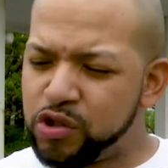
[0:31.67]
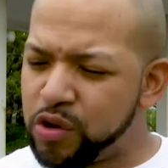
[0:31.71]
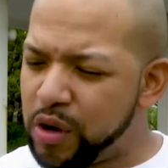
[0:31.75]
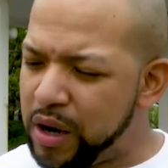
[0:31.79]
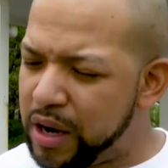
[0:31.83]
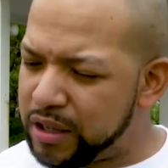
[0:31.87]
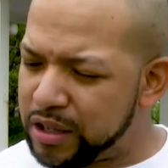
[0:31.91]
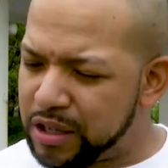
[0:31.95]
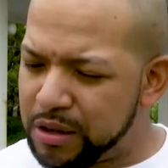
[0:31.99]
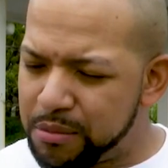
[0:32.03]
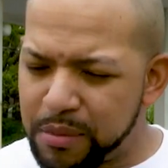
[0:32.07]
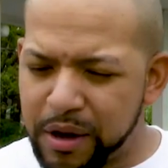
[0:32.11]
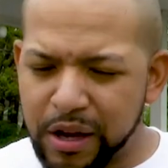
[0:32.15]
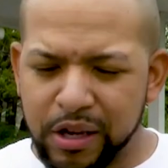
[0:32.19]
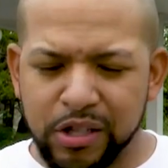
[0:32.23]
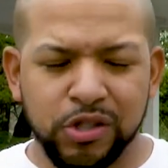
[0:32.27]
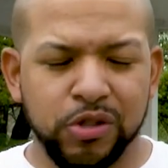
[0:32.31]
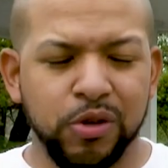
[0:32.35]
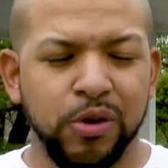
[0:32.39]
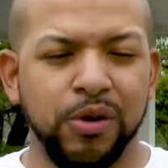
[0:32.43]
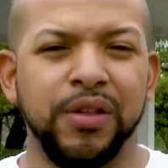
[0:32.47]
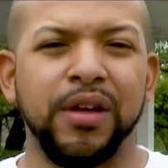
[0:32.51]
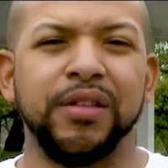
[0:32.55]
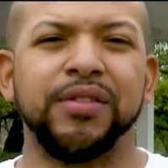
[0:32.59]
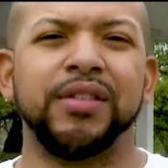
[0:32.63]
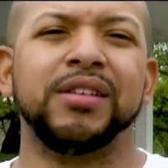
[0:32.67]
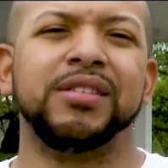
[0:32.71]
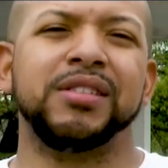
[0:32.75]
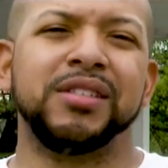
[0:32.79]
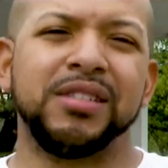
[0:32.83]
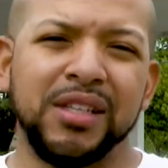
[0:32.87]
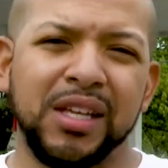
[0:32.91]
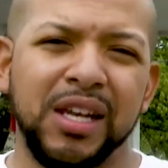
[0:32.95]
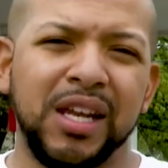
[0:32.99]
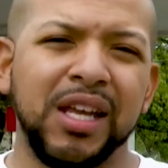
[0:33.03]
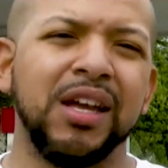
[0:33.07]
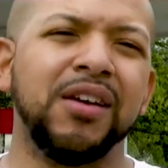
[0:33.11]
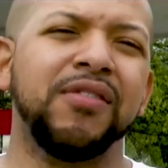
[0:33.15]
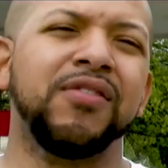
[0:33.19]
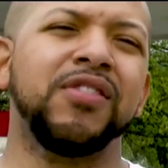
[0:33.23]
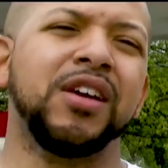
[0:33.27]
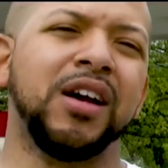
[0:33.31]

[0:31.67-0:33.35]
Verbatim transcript: trying to make sure that the city of